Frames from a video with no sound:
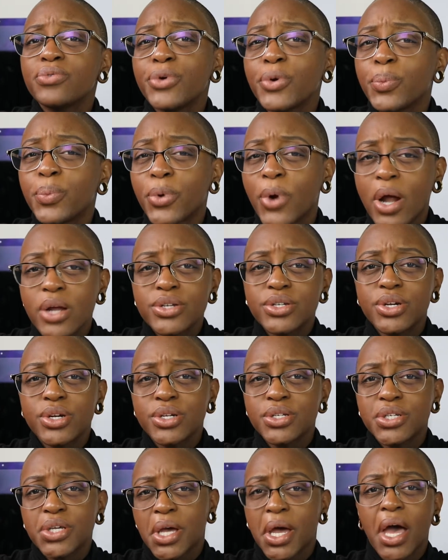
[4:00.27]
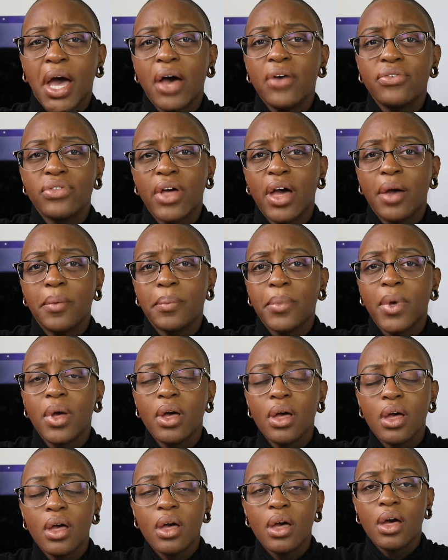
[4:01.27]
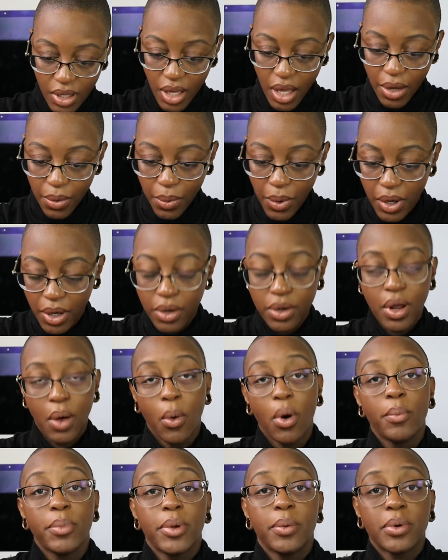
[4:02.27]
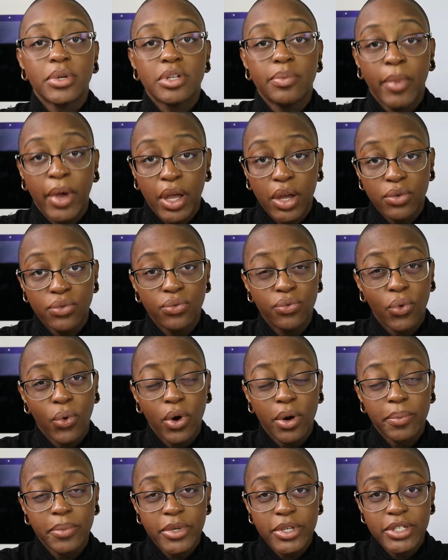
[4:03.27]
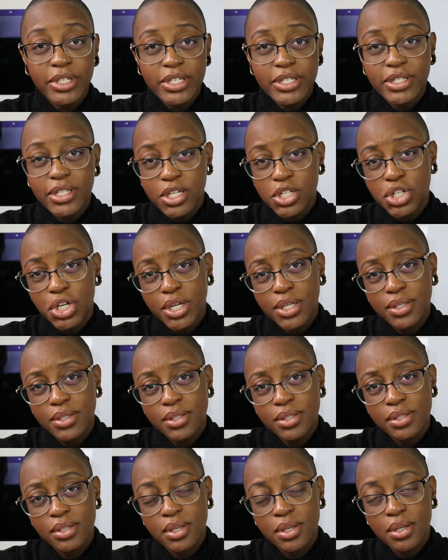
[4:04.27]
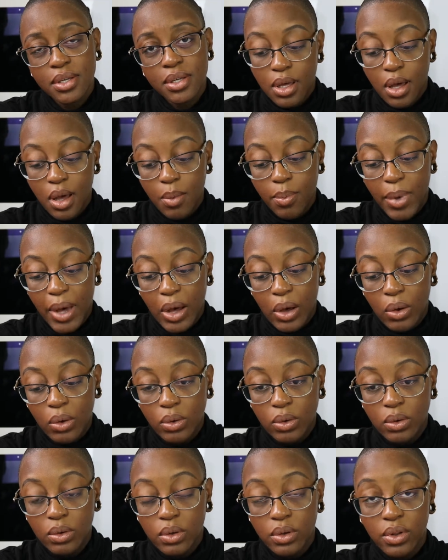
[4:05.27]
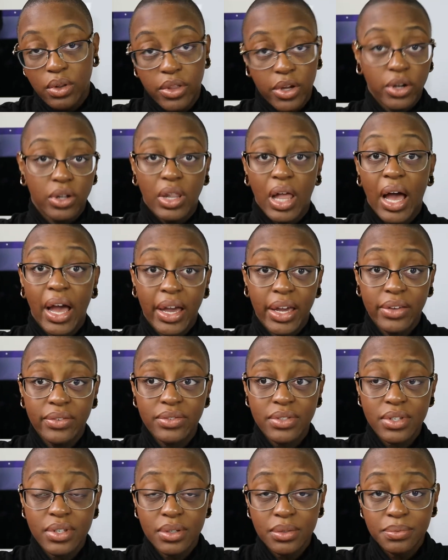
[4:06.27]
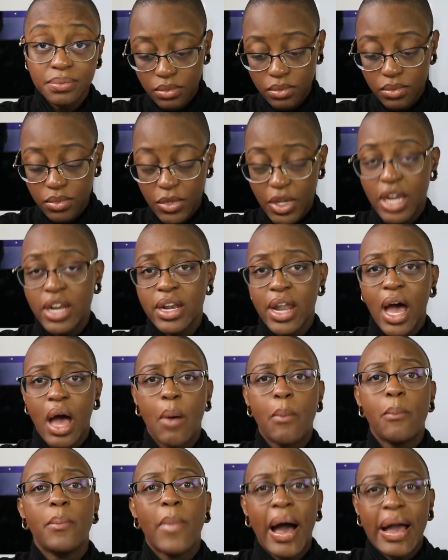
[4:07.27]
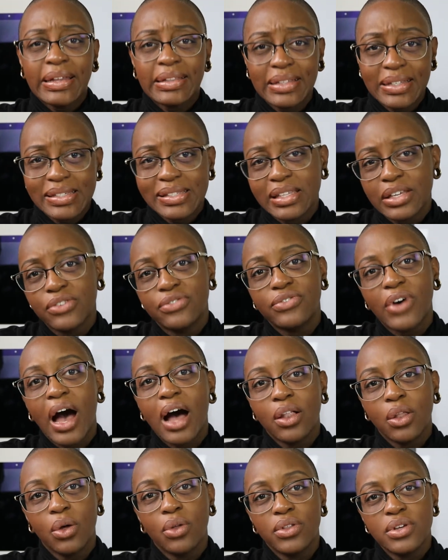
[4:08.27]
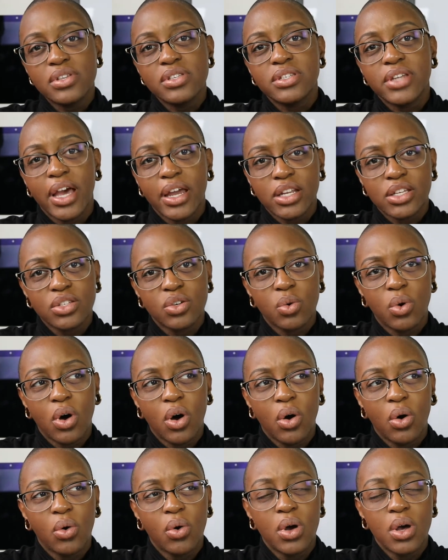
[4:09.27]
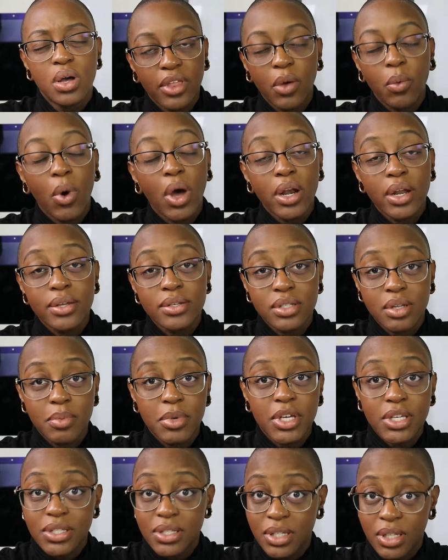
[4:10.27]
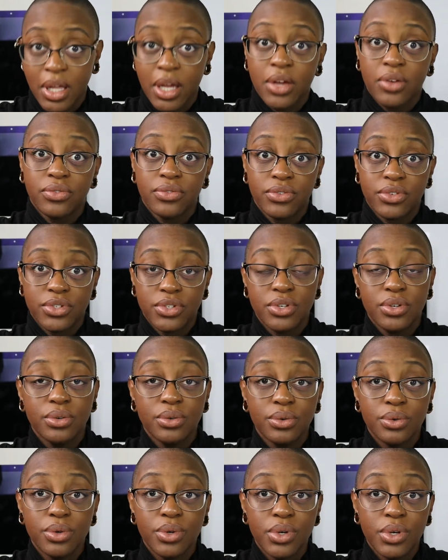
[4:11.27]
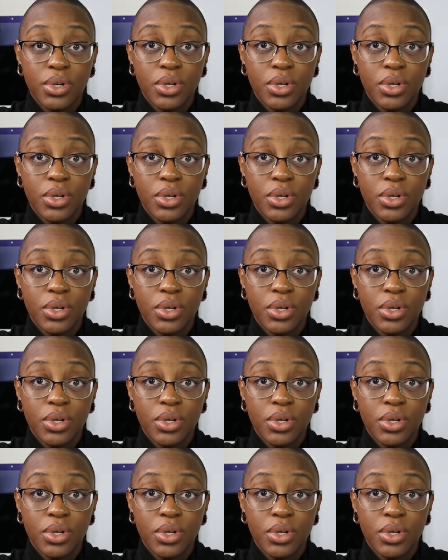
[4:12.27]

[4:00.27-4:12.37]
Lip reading: feel pressured to have them. I want people to make informed decisions about their lives and not mindlessly follow the status quo. They want us to be a slave to